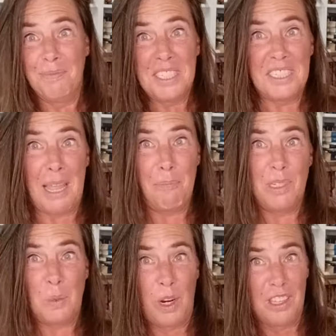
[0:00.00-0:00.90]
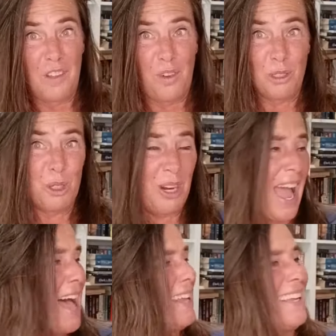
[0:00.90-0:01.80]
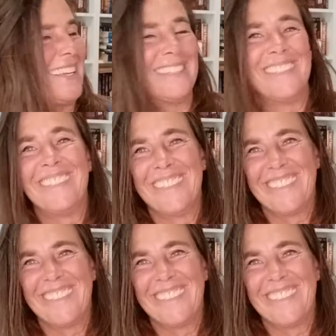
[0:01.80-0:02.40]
Snape was wearing the vulture hat, and